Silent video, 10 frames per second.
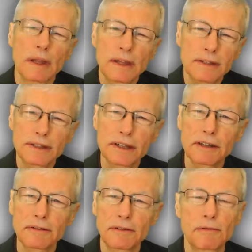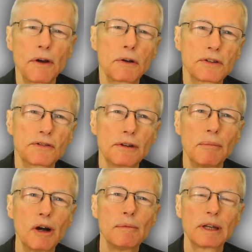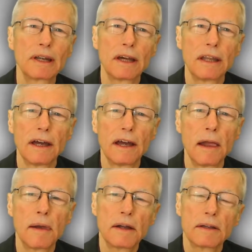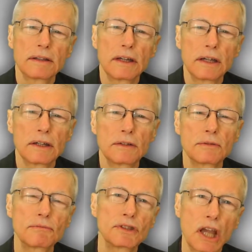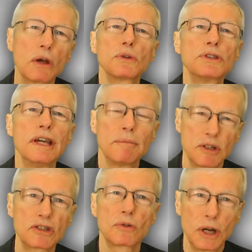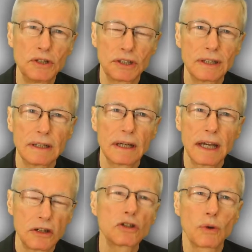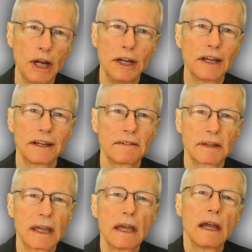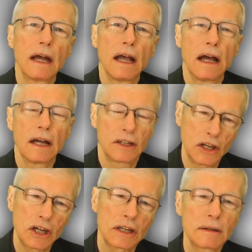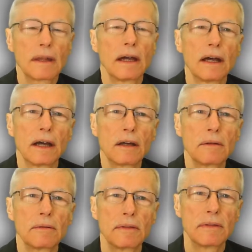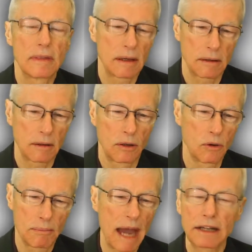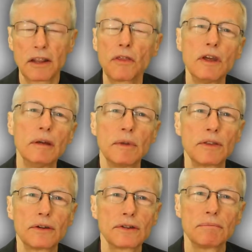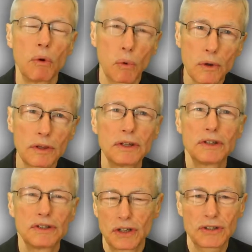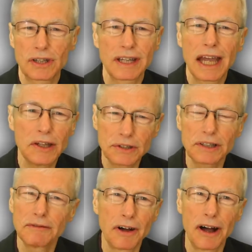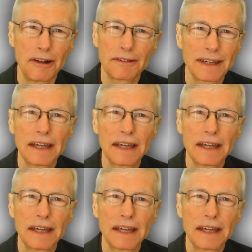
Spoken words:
Let's focus for a moment on sales demonstration and training. Again, going back to the theme that there's more than just a case involved,